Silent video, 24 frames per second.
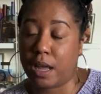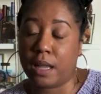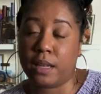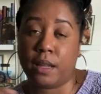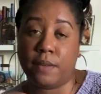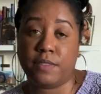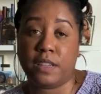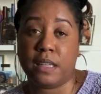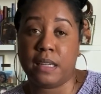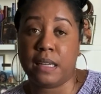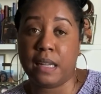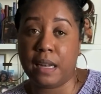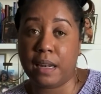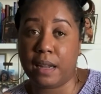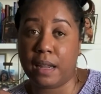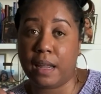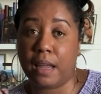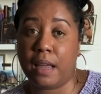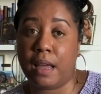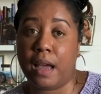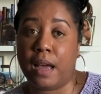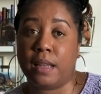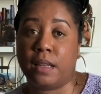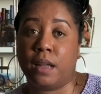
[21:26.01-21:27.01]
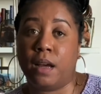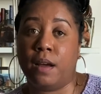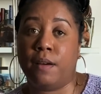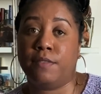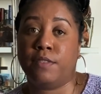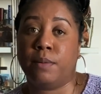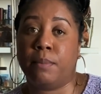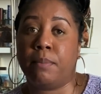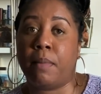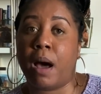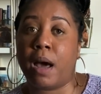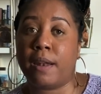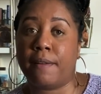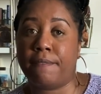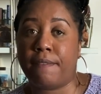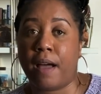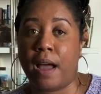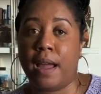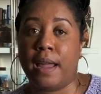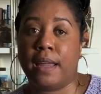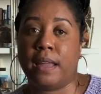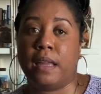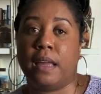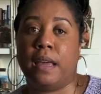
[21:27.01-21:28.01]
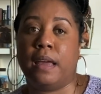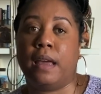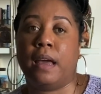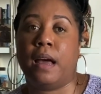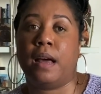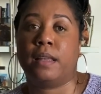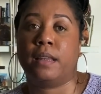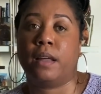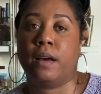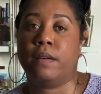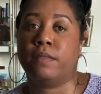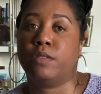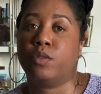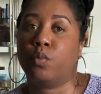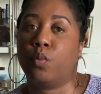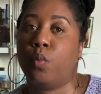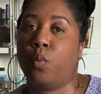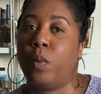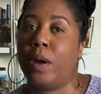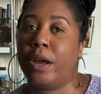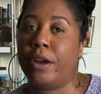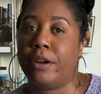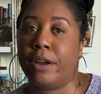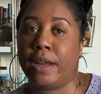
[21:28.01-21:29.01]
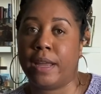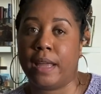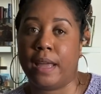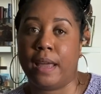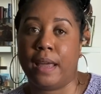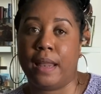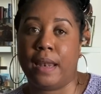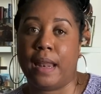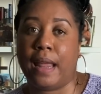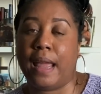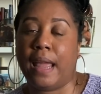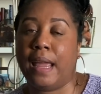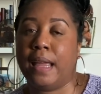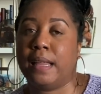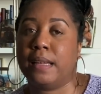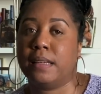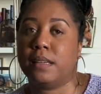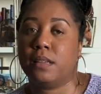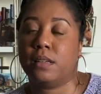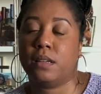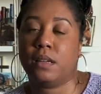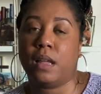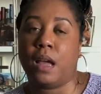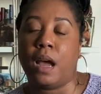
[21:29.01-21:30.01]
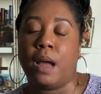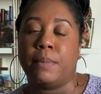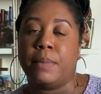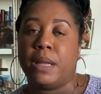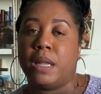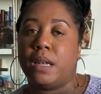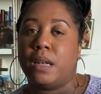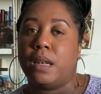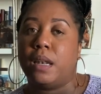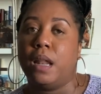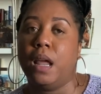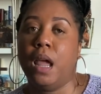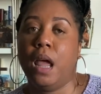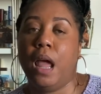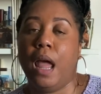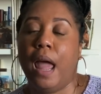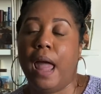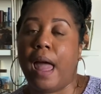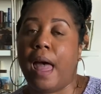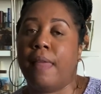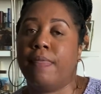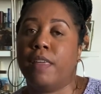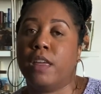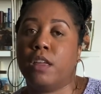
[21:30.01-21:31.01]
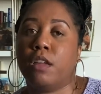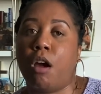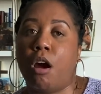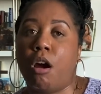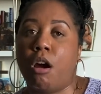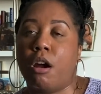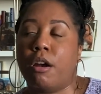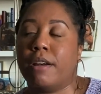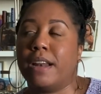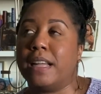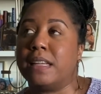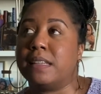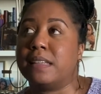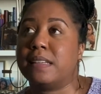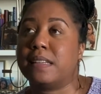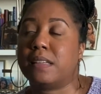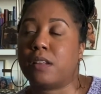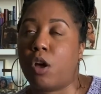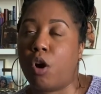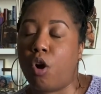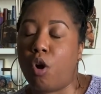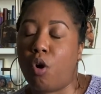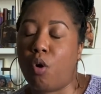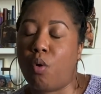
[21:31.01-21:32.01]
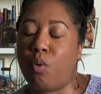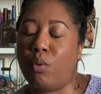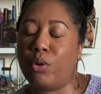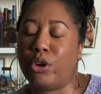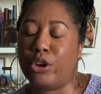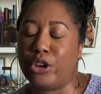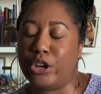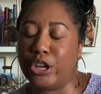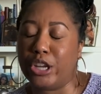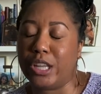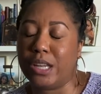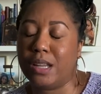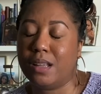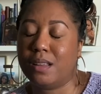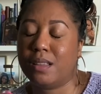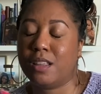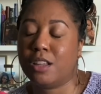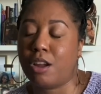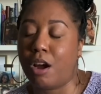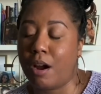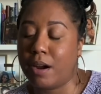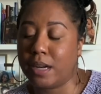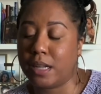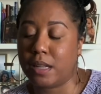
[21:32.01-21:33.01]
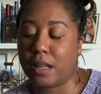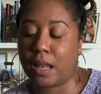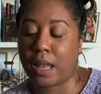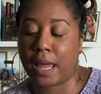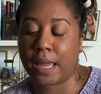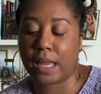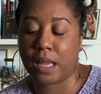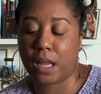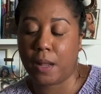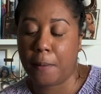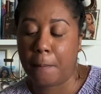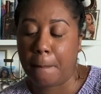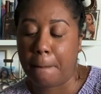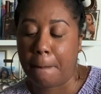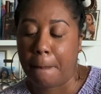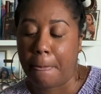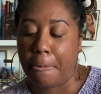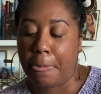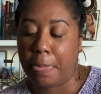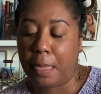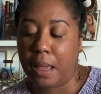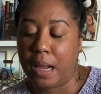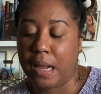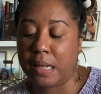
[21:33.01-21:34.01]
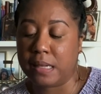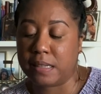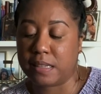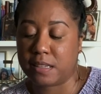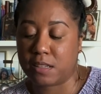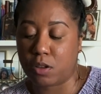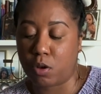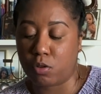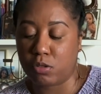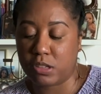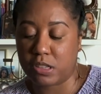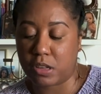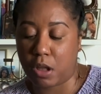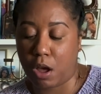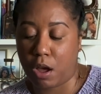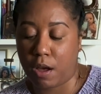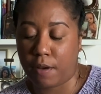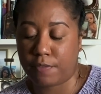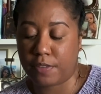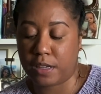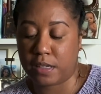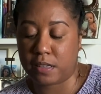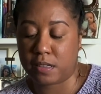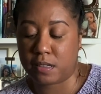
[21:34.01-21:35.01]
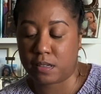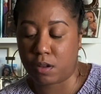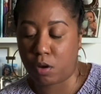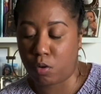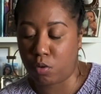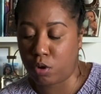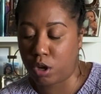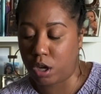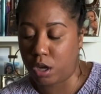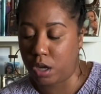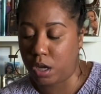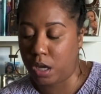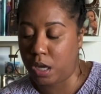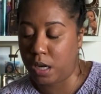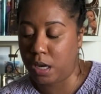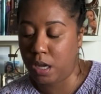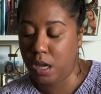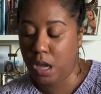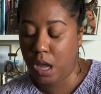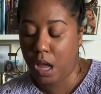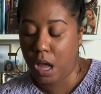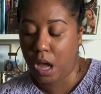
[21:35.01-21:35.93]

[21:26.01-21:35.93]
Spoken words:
I loved knitting it. I loved modifying it. I loved wearing it. I mean, and the yarn is so good. The yarn, like, it's so soft. It's so good.